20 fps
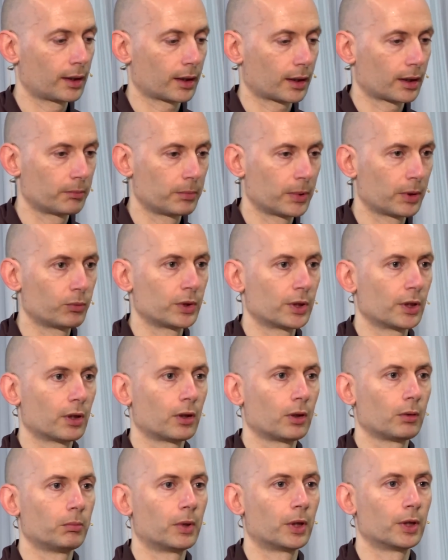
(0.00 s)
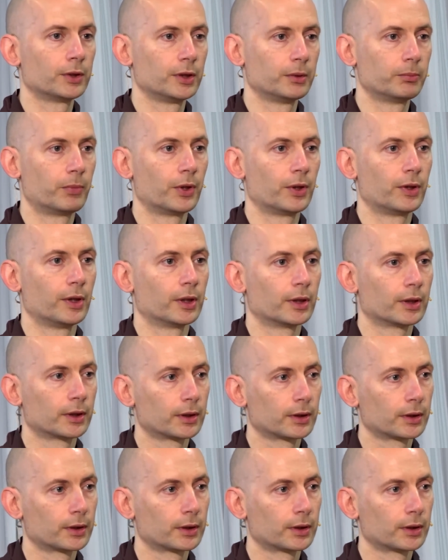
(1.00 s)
I can be with the whole body breathing.